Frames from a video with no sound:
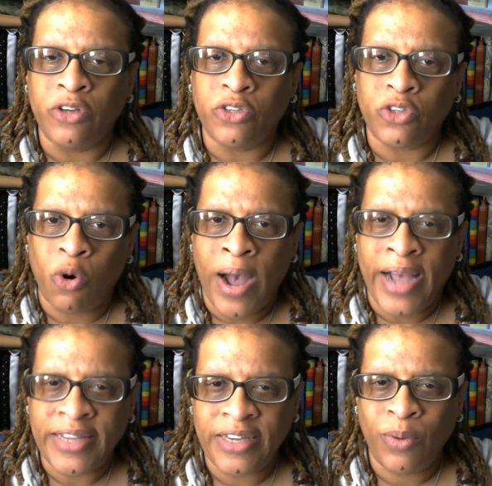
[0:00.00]
So
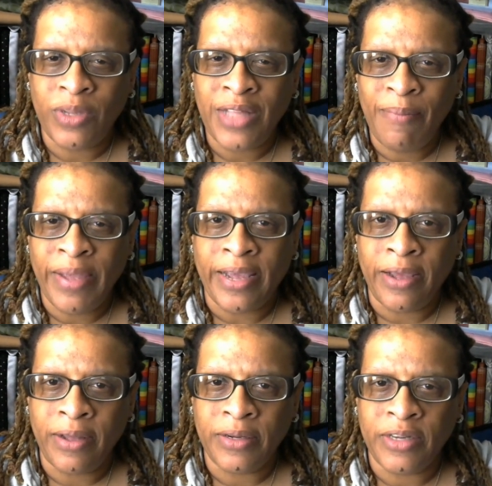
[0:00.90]
I said, well,
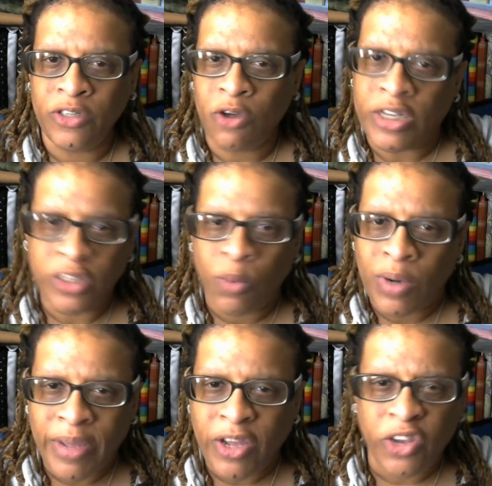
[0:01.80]
because, I still want
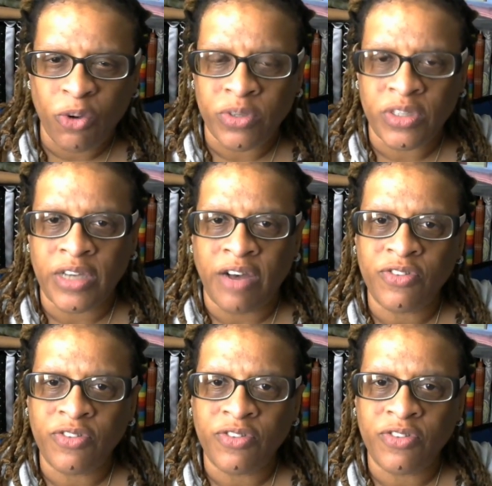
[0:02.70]
to be cute and stuff.